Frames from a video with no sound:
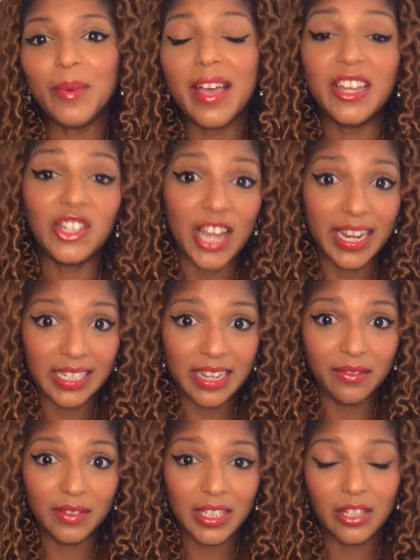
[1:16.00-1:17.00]

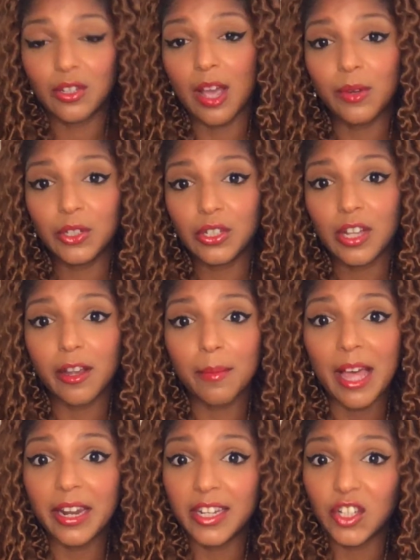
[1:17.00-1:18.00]
adjectives. So I want to talk
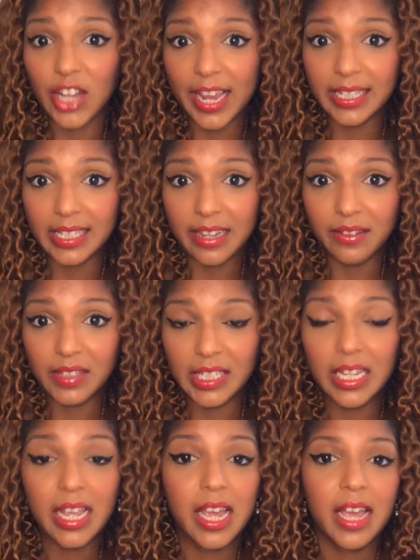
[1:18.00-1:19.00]
about adjectives.
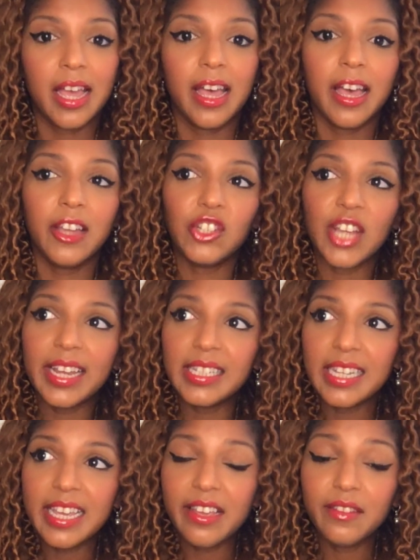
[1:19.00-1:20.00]

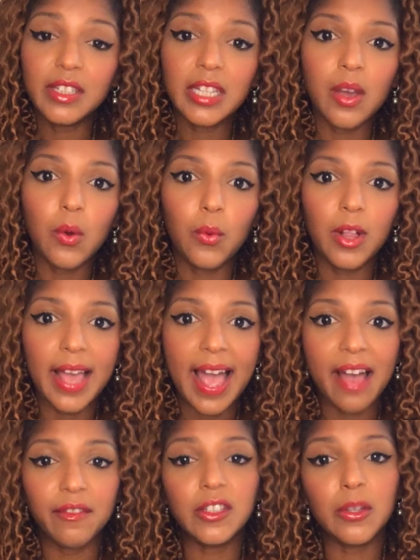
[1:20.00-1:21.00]
Adjectives will
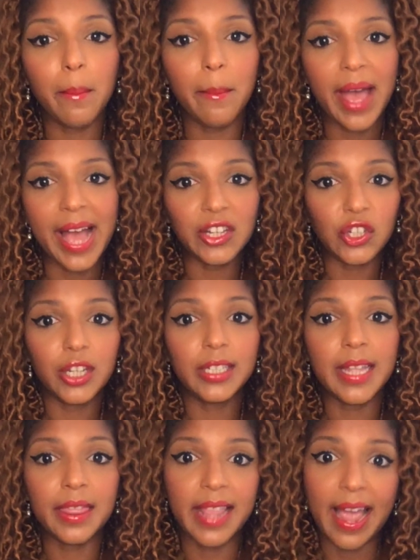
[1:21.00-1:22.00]
have to match the
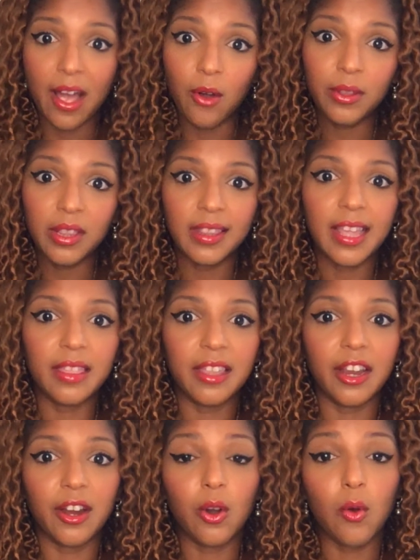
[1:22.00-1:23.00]
noun that
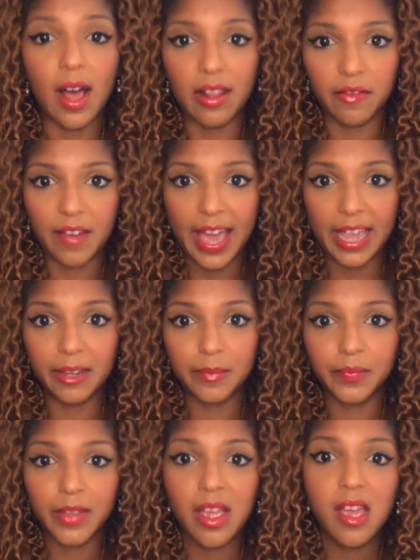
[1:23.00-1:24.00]
they're qualifying.
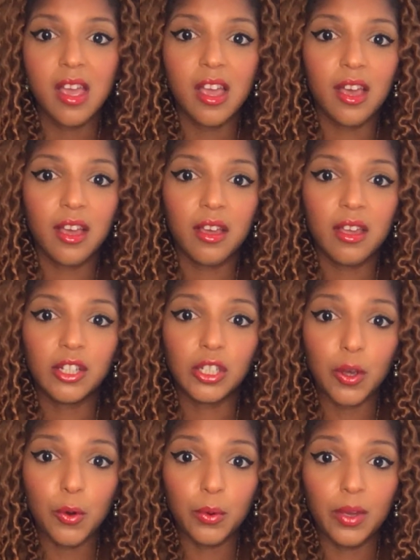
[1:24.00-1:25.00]

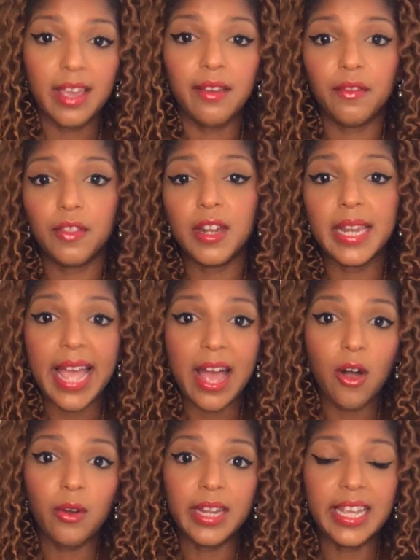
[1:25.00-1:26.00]
So if the
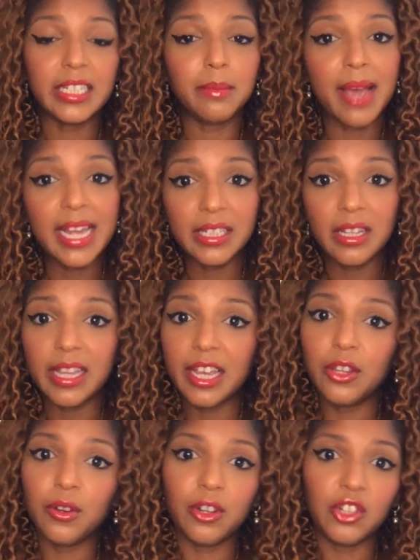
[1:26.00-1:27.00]
noun is masculine,
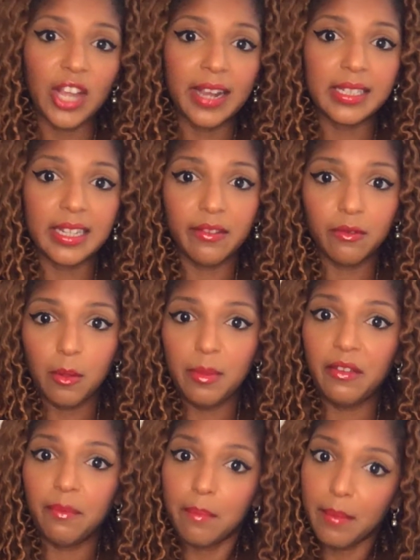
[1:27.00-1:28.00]
your adjective will be
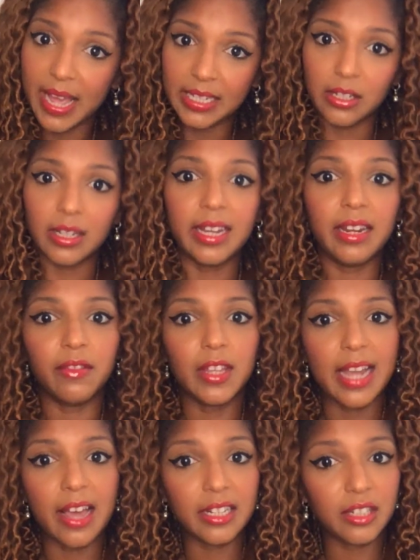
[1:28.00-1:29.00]
masculine. If the
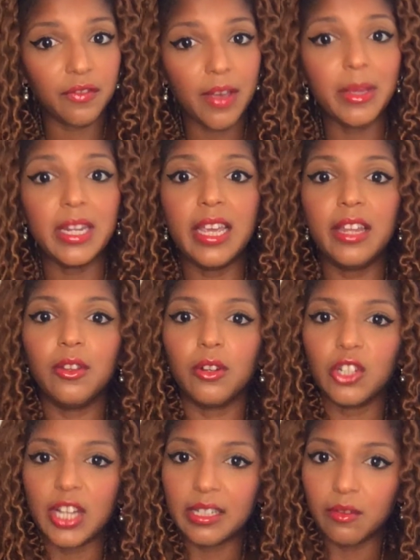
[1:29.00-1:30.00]
noun is feminine, your
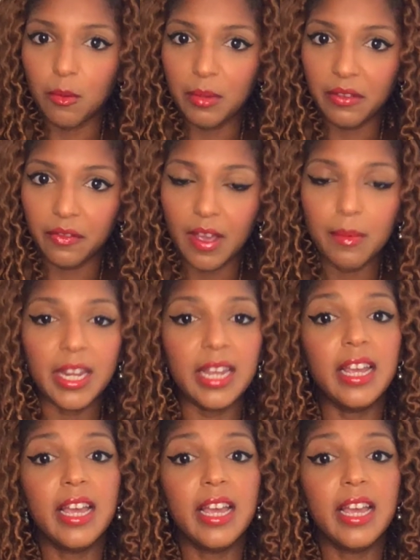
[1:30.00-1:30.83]
adjective will be feminine.